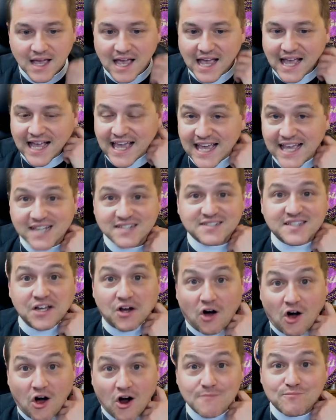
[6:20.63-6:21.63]
He is the
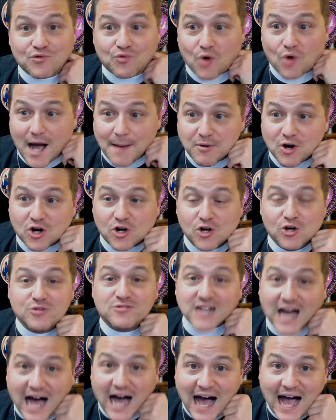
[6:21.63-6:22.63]
armed robber who
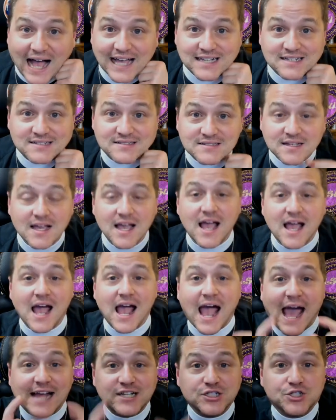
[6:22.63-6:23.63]
dies
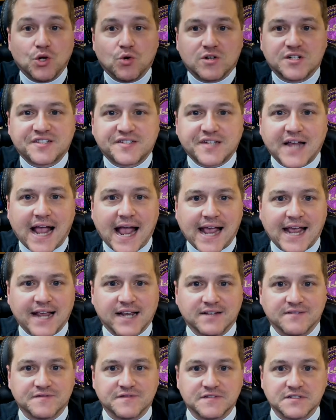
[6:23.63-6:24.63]
and you're saved